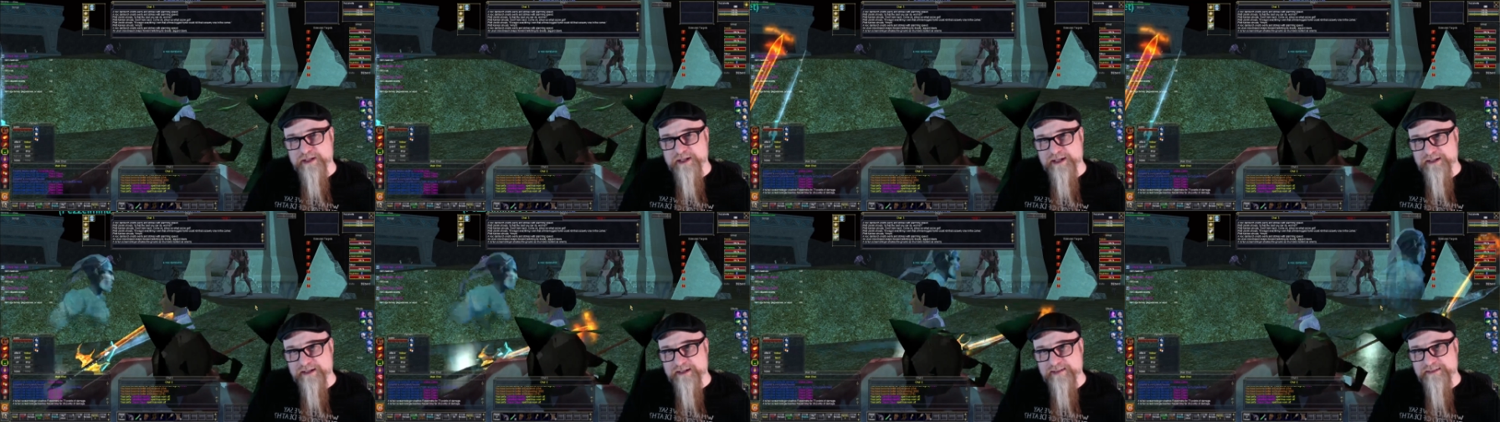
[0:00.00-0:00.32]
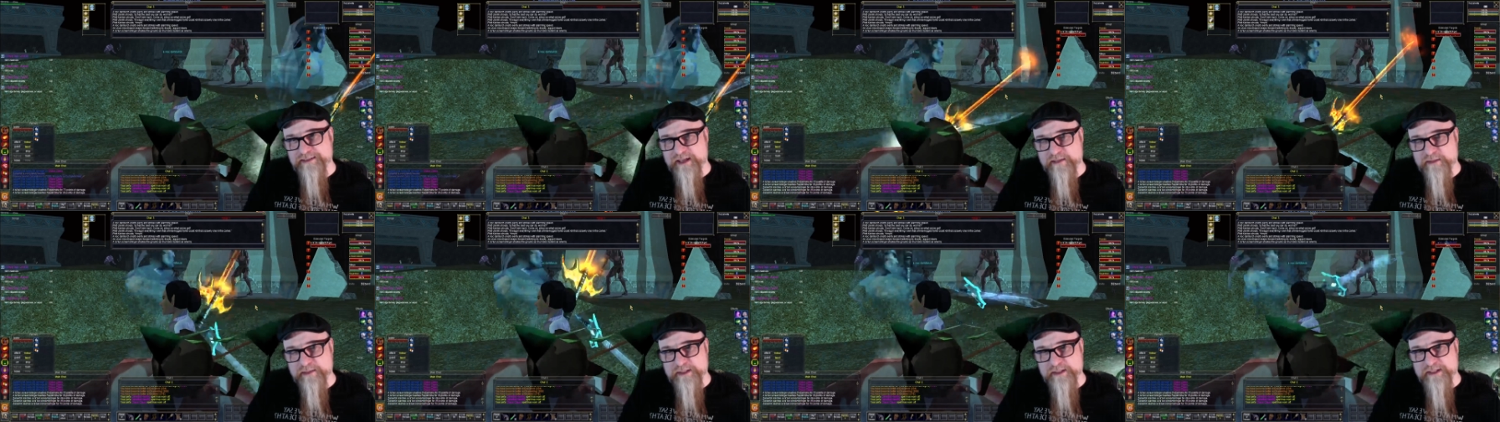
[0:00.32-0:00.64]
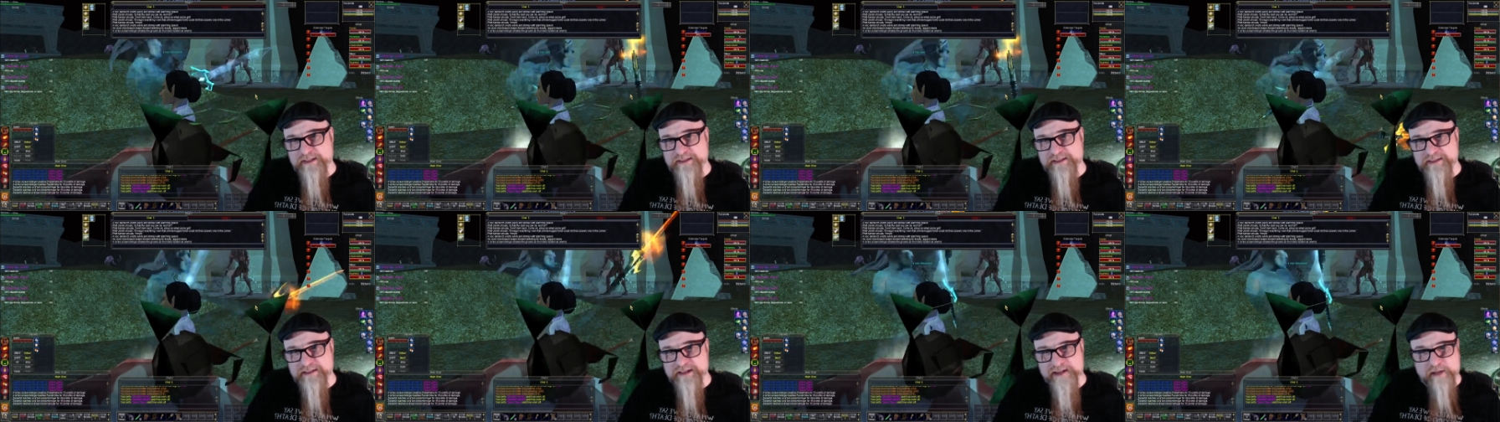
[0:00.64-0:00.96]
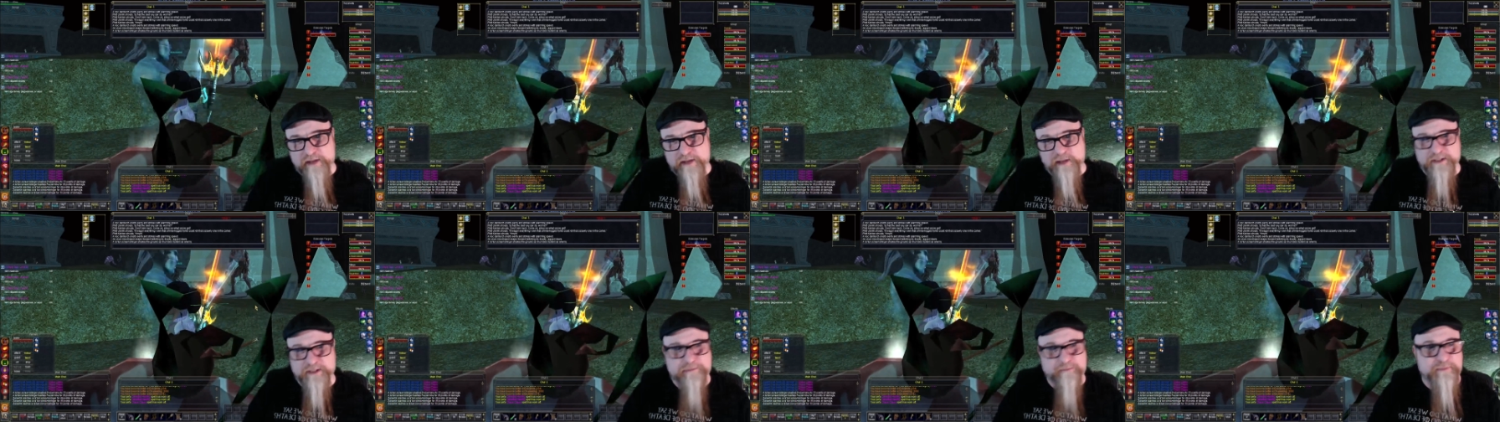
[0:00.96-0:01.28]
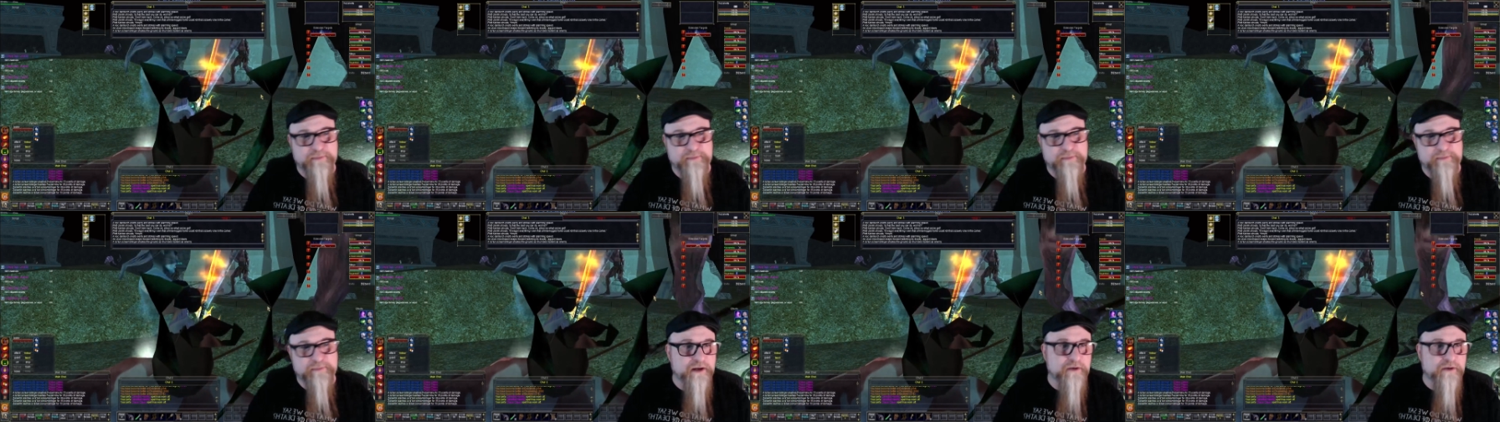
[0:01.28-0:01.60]
uh, tell me in the comment
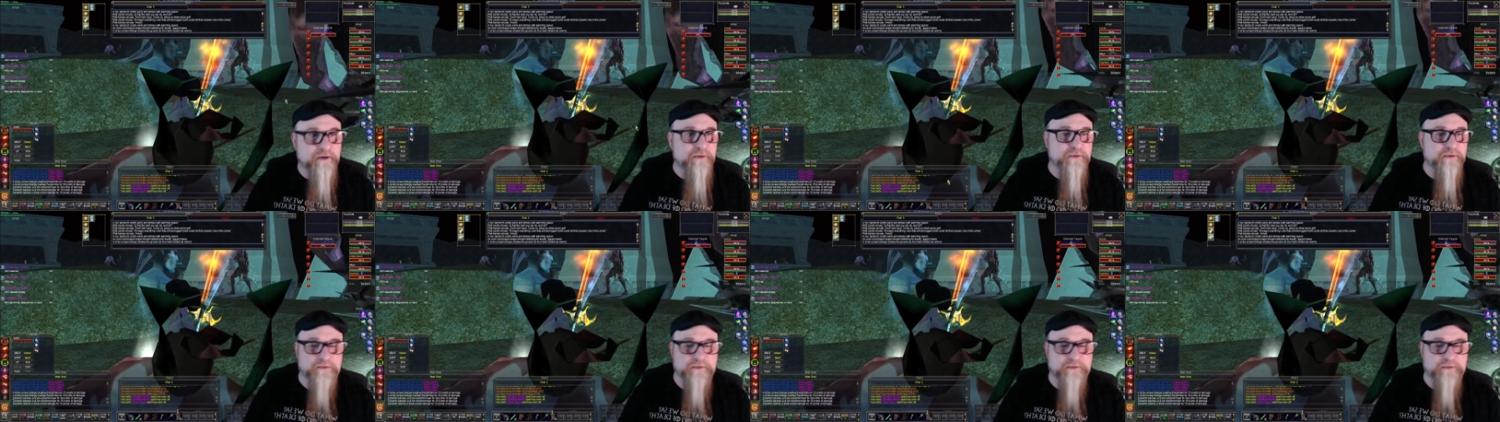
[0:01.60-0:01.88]
below.